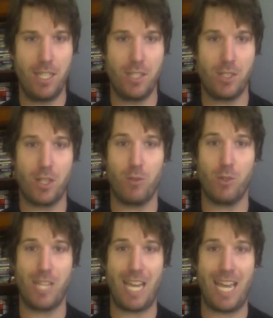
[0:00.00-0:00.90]

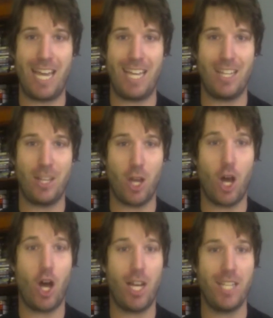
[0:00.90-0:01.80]
discovers that the
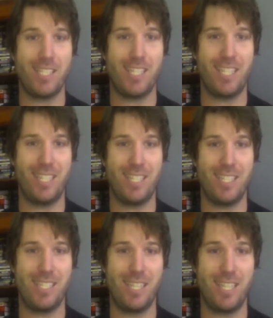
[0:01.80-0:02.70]
cause
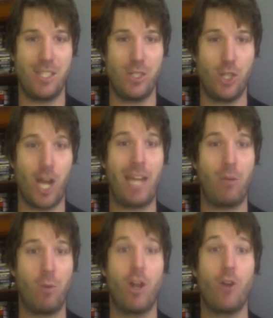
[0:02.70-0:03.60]
is this
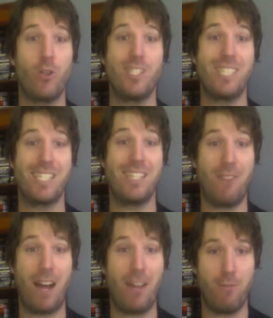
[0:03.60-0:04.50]
giant
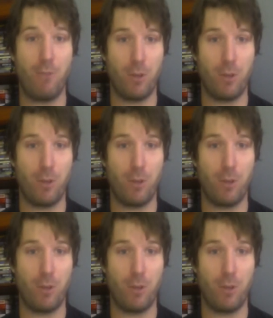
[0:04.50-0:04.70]
165 foot